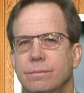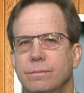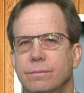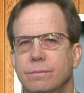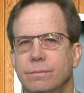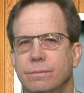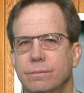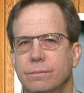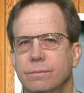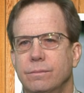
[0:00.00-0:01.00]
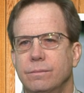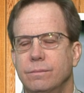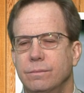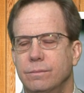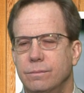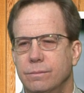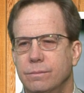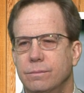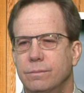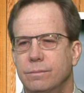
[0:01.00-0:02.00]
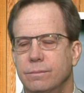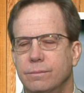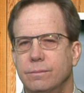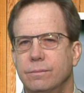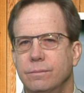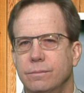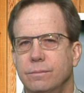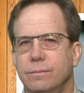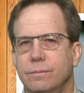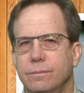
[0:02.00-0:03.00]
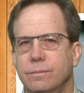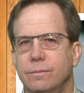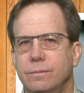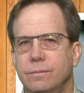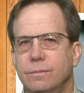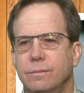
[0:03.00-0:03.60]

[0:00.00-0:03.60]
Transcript: The person shown says nothing.